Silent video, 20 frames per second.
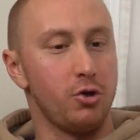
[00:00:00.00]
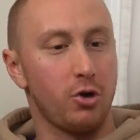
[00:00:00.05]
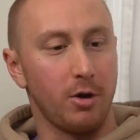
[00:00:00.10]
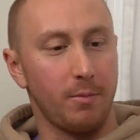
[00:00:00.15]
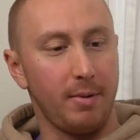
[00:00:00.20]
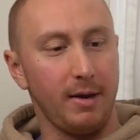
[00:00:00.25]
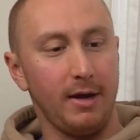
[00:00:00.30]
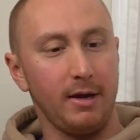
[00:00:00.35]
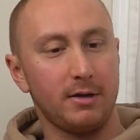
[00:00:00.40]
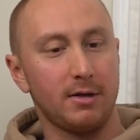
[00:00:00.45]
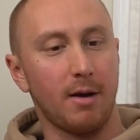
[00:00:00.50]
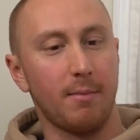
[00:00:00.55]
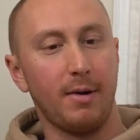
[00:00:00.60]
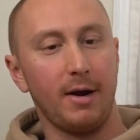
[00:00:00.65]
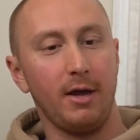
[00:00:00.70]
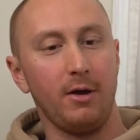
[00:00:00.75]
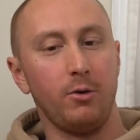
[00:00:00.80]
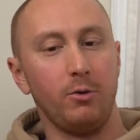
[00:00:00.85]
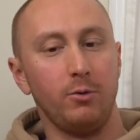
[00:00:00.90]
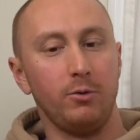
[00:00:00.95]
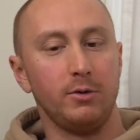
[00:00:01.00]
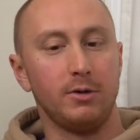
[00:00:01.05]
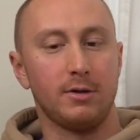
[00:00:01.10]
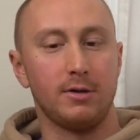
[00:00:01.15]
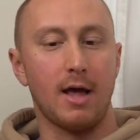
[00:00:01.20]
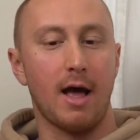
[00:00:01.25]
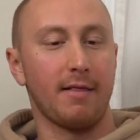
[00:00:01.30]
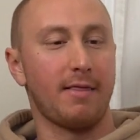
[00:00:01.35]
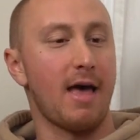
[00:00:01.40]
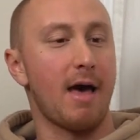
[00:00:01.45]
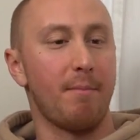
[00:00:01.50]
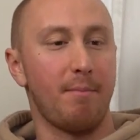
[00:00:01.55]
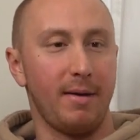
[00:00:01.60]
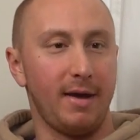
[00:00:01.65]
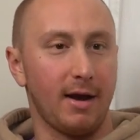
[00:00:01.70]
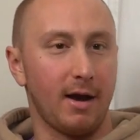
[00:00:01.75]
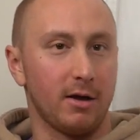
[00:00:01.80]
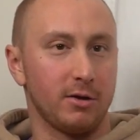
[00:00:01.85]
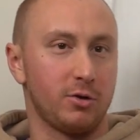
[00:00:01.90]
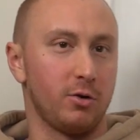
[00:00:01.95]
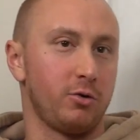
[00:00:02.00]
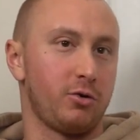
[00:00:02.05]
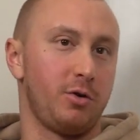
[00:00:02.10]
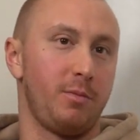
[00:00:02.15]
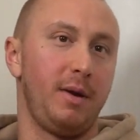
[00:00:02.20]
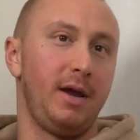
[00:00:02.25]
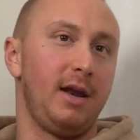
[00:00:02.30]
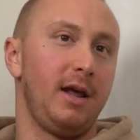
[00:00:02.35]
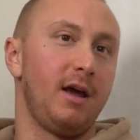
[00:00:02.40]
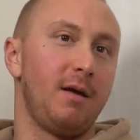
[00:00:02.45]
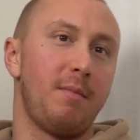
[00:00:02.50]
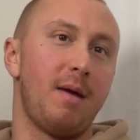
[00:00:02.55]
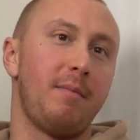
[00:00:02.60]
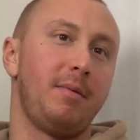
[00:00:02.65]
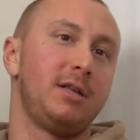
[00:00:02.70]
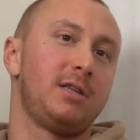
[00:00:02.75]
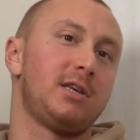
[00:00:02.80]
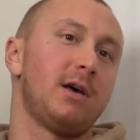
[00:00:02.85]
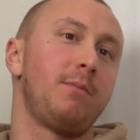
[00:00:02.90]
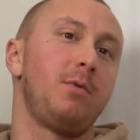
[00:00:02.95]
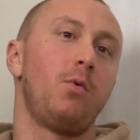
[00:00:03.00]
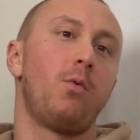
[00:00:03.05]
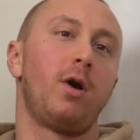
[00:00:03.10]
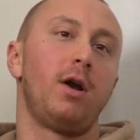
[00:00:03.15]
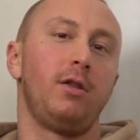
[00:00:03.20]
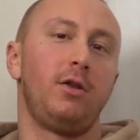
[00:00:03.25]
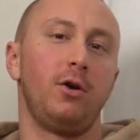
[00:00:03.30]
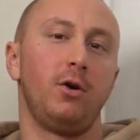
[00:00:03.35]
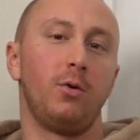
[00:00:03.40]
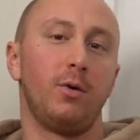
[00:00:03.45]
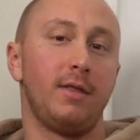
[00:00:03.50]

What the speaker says: could be somebody who's not that big on social media and maybe it's something you want to do,